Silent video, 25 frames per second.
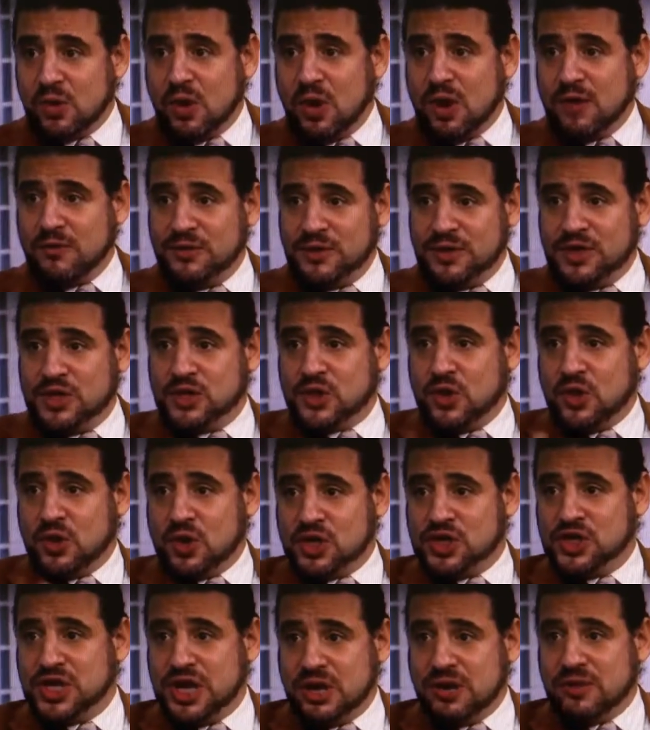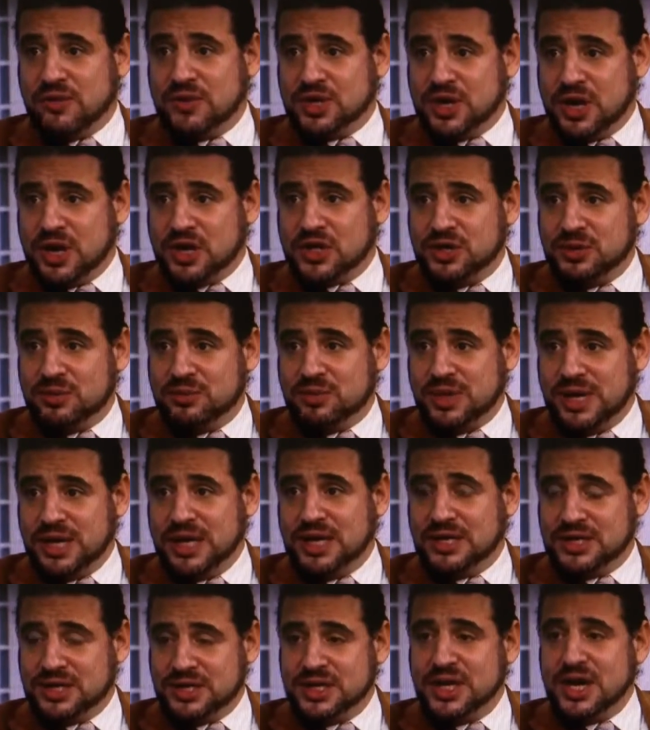were offered these cost-sharing reduction
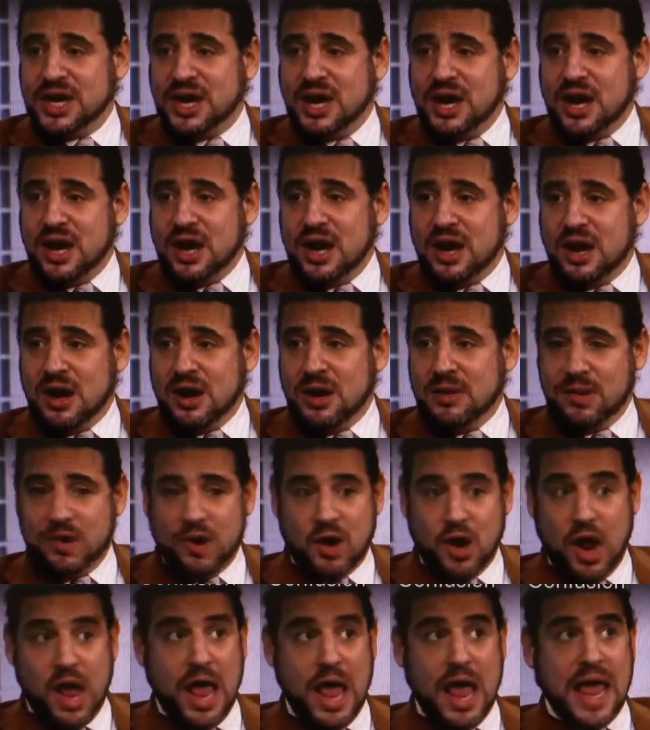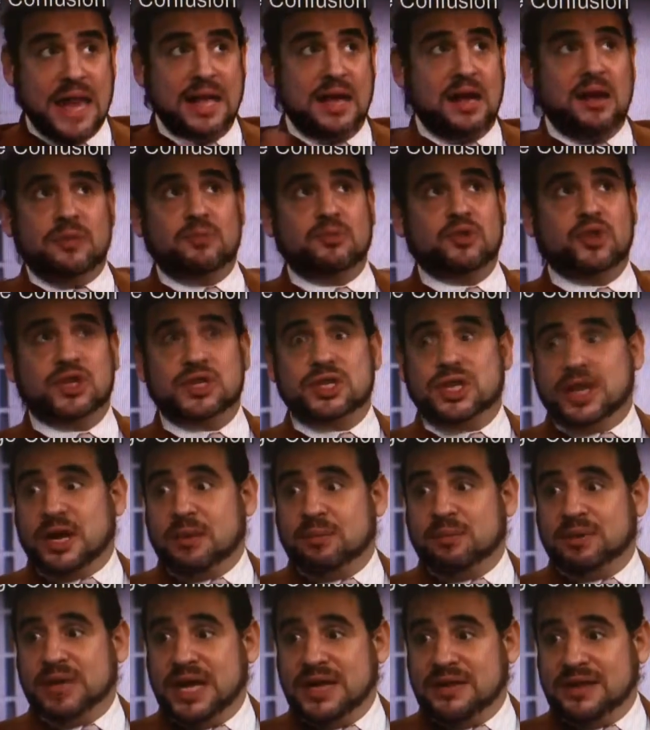plans. Just
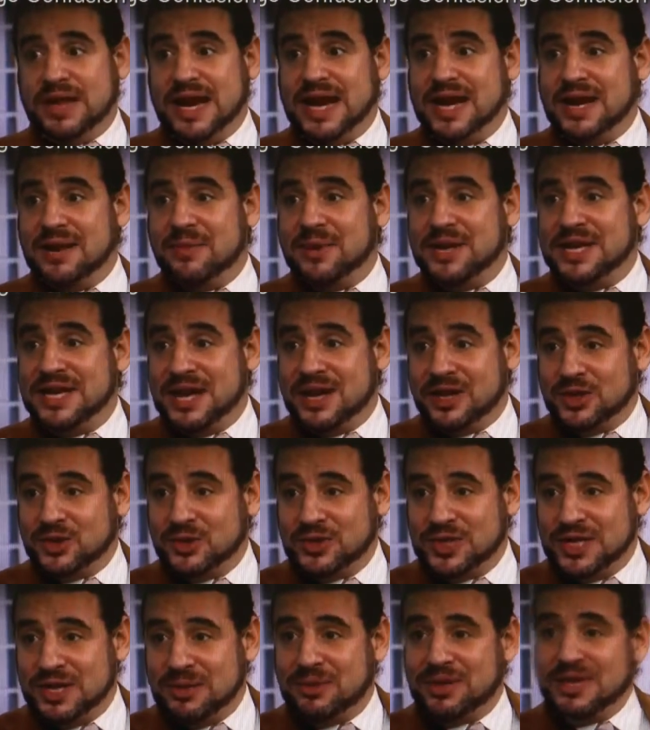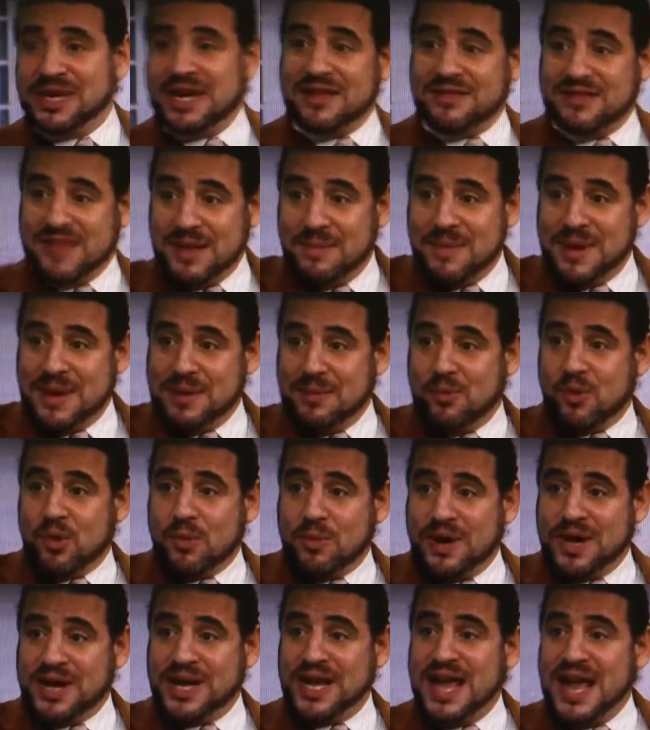like a plan that anybody else was able to get that made
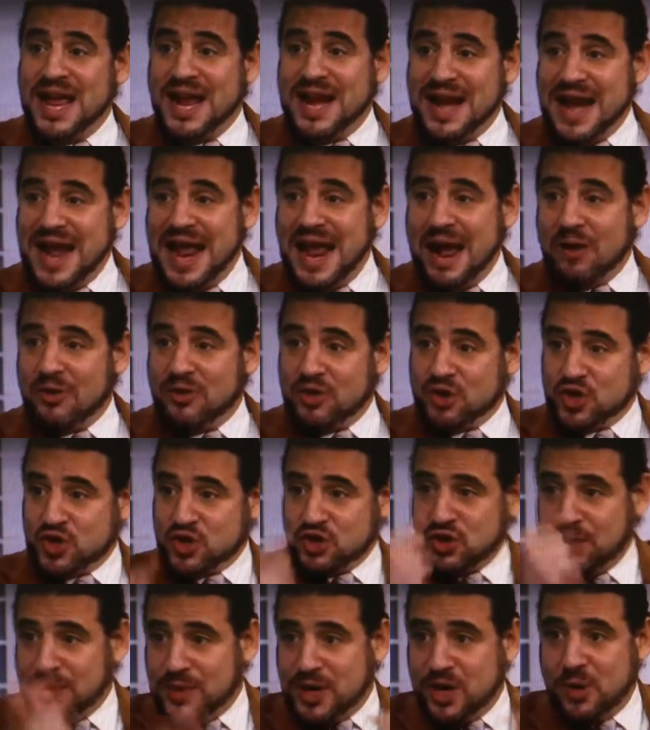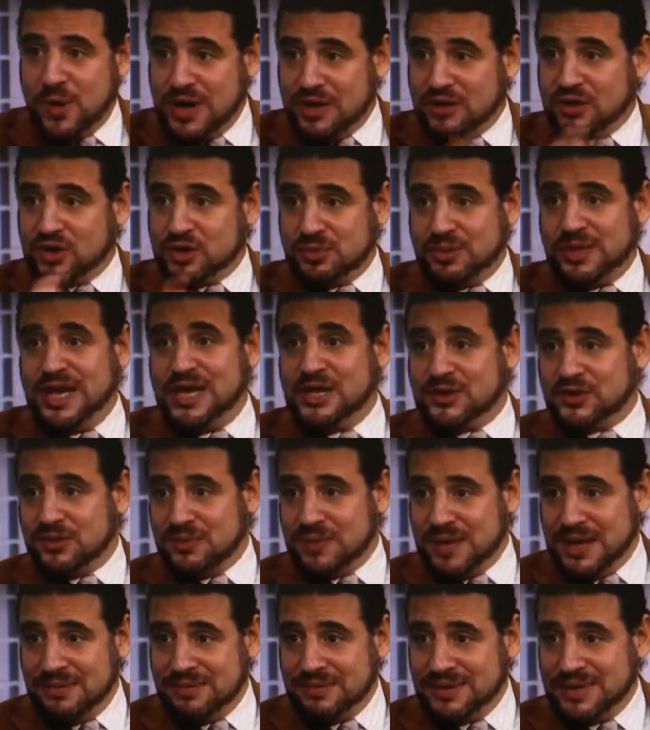more money. Now they're stripping away those plans
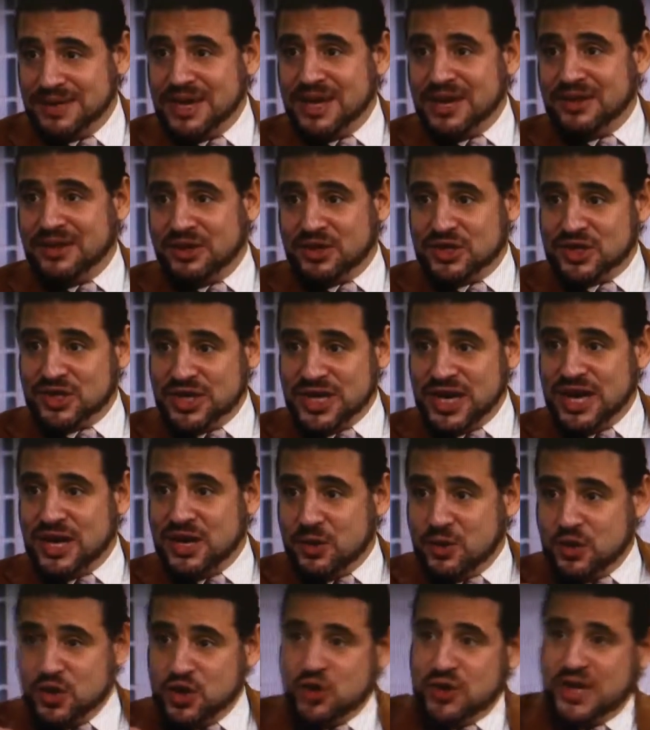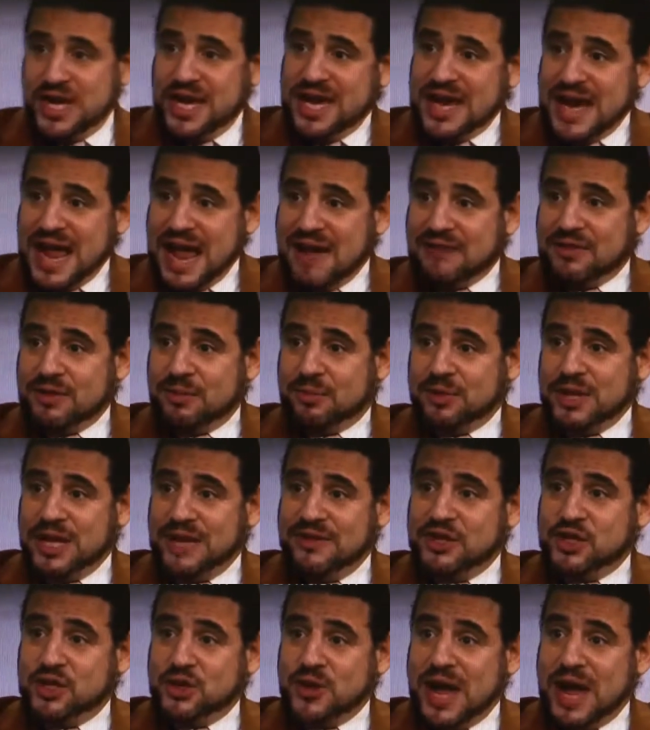from that. They're saying you can't have the
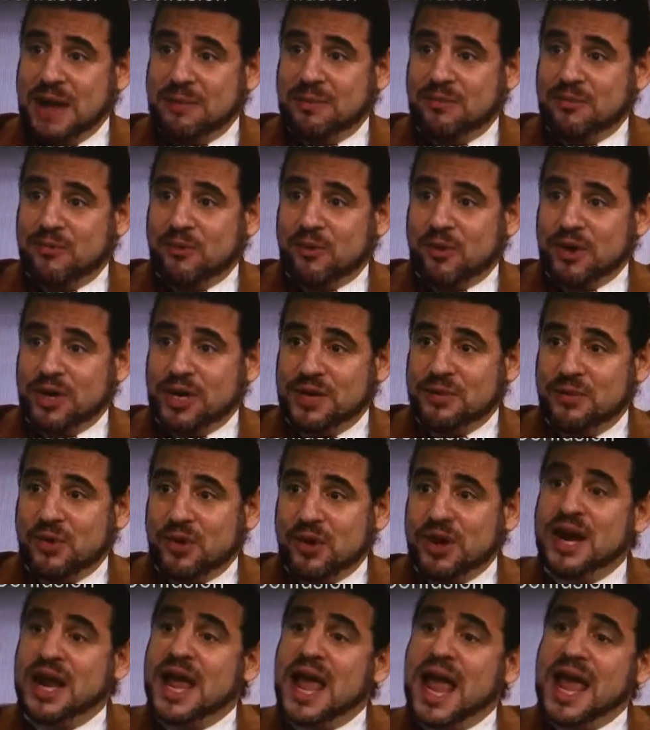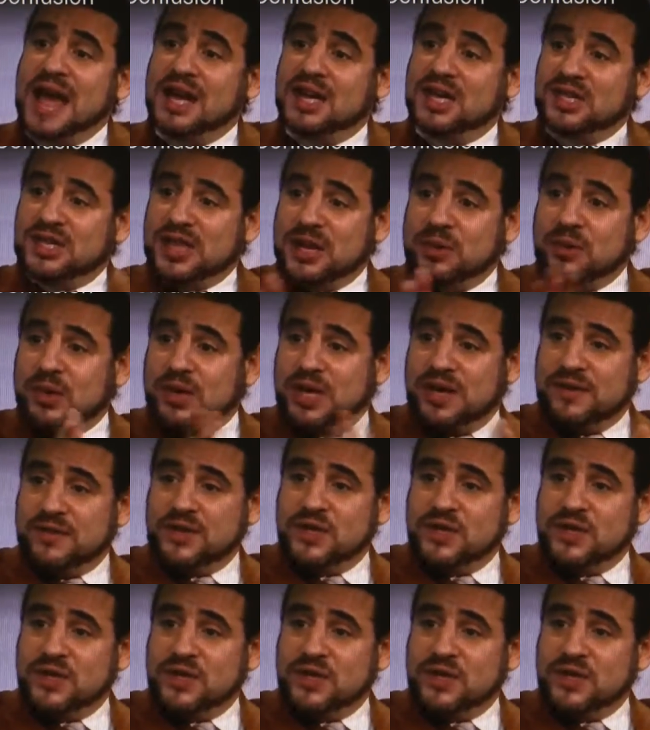plan that you had before anymore, and instead we're